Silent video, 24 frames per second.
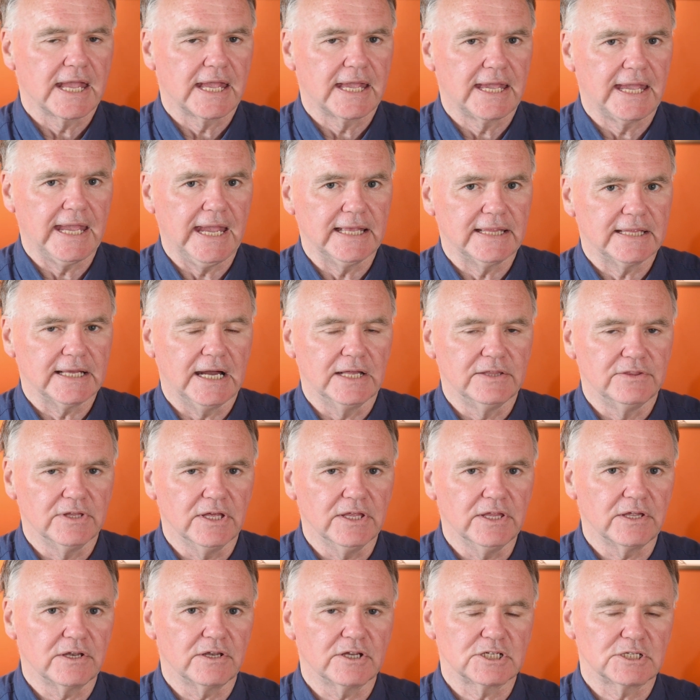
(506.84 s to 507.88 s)
get
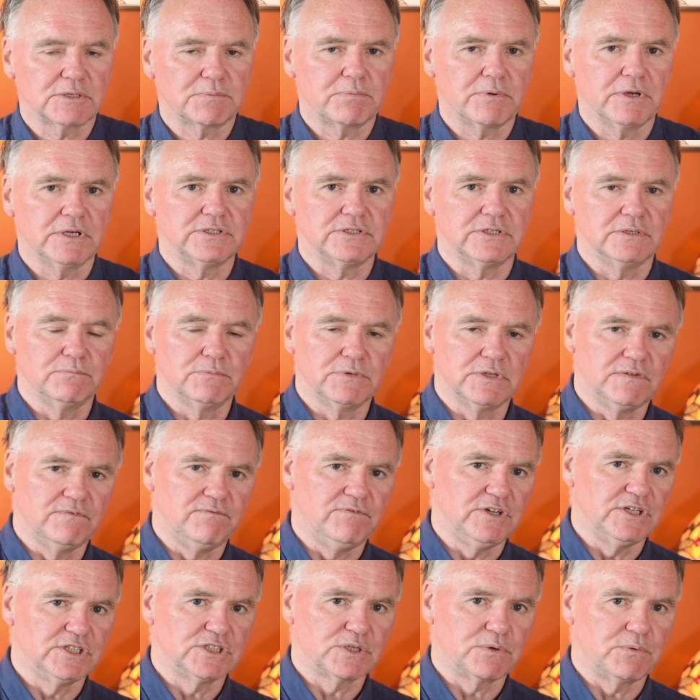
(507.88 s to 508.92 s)
another expression with
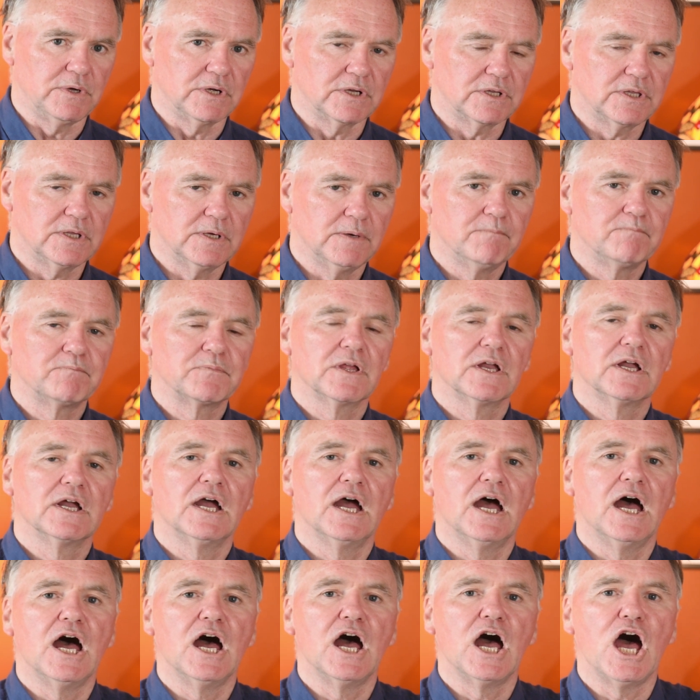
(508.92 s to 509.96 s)
v squared,
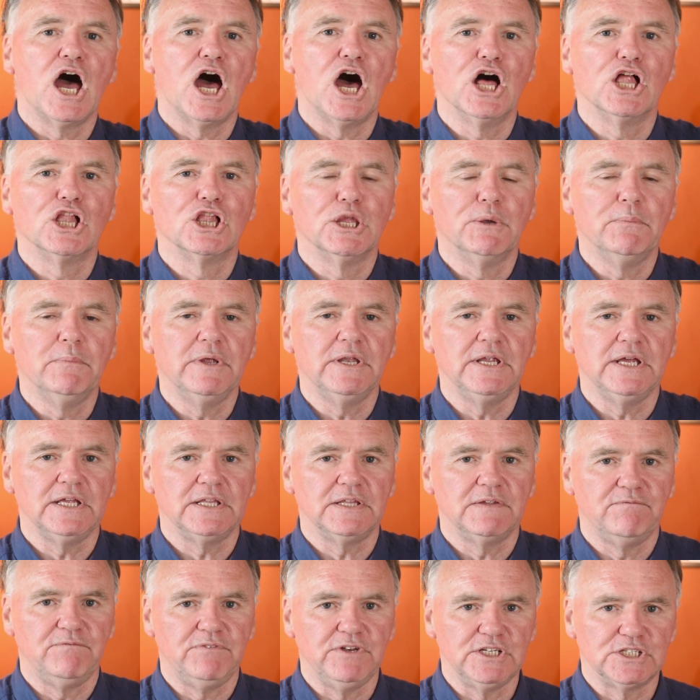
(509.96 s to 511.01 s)

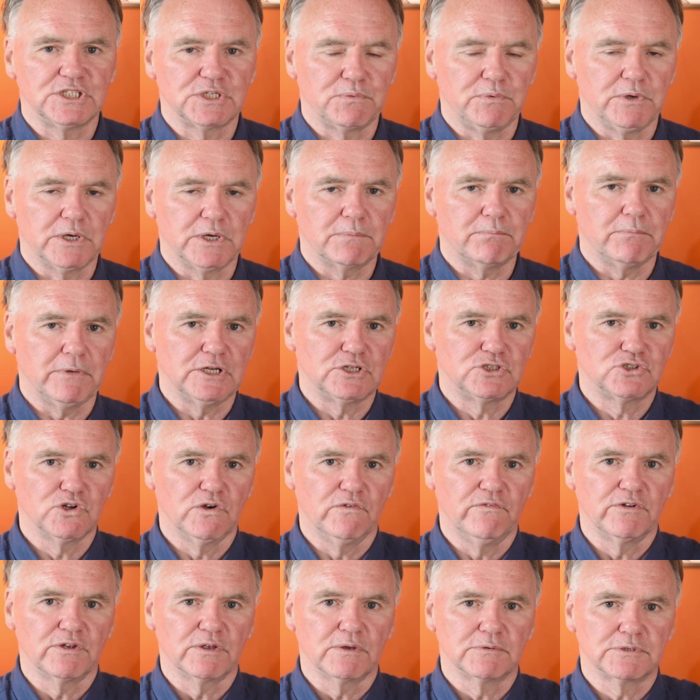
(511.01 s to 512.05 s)
eliminate v squared by
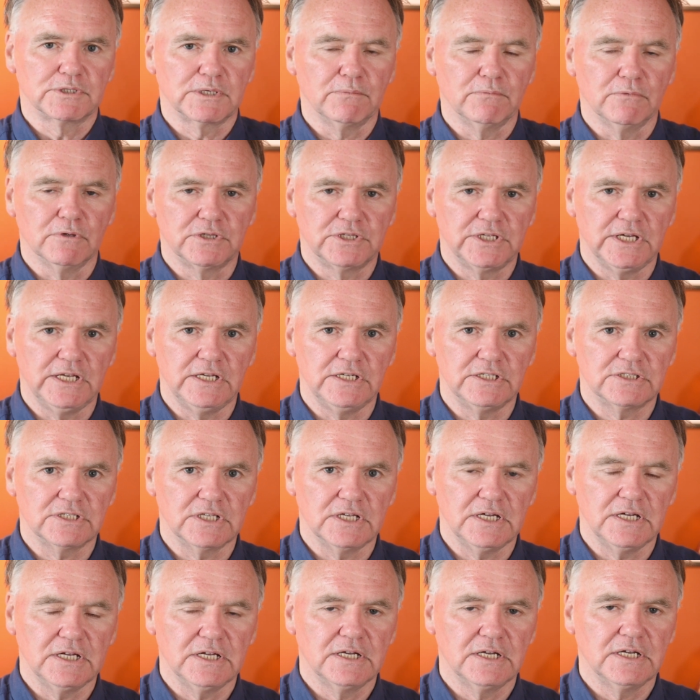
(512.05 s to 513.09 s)
solving them
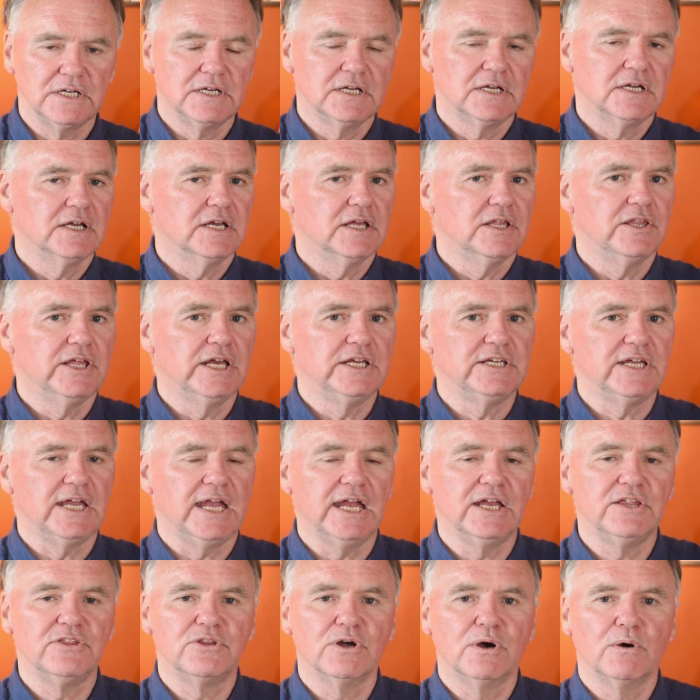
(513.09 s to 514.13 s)
simultaneously, then you
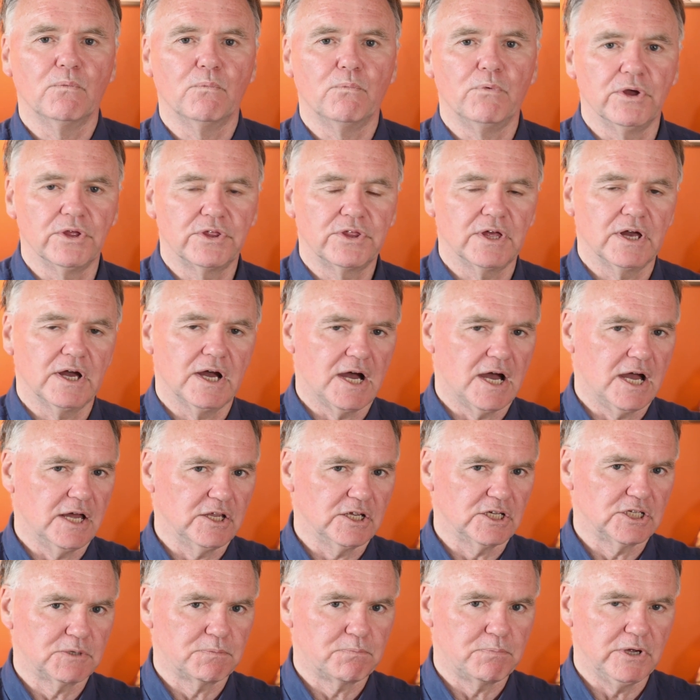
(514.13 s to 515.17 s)
end up with an
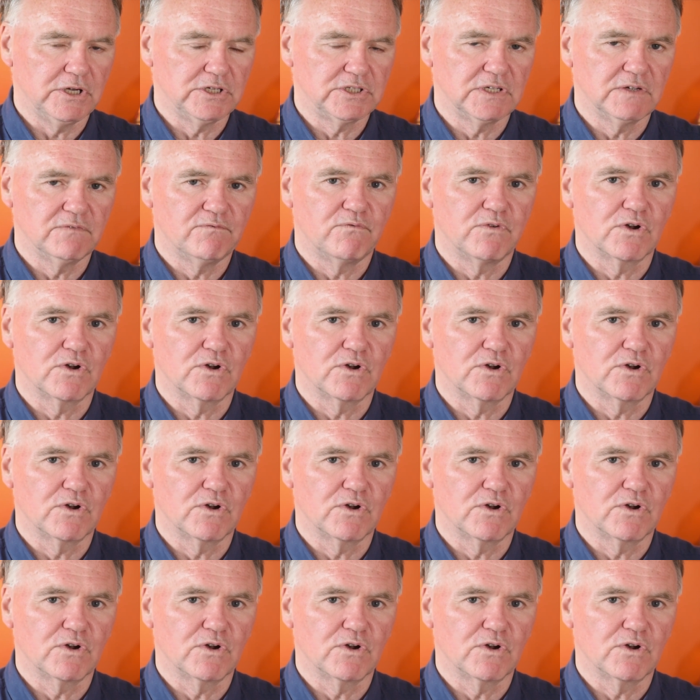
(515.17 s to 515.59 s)
expression